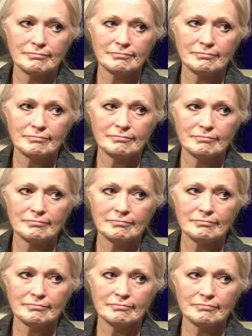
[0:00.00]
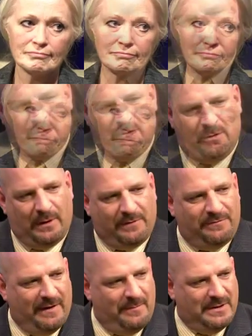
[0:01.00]
I think we got to go, but I want to come back and do a
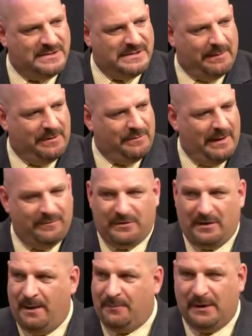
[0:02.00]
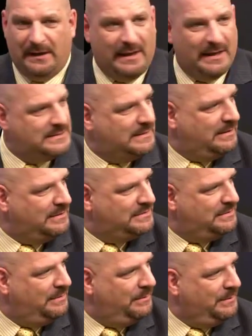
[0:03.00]
quick 5-minute segment. Do I have time? We're going to ask our
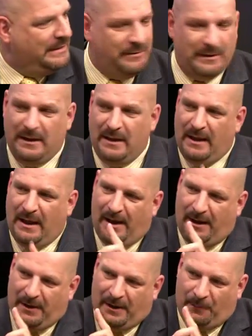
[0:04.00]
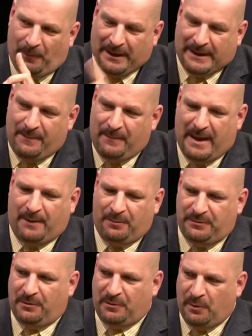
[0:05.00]
student. We can do it. When I come back,
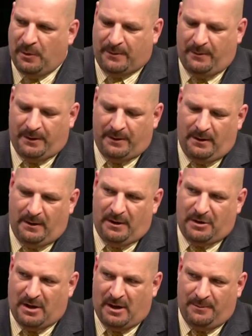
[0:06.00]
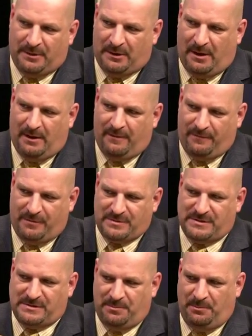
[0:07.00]
we'll do a quick one. Common law
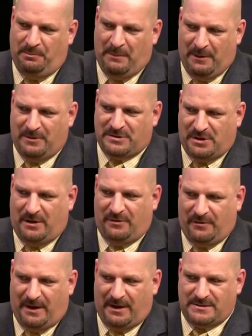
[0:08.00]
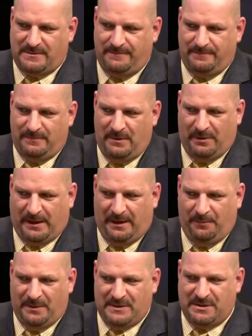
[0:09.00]
versus marriage contracts.
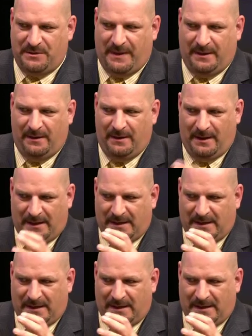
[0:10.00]
Okay, let's do that.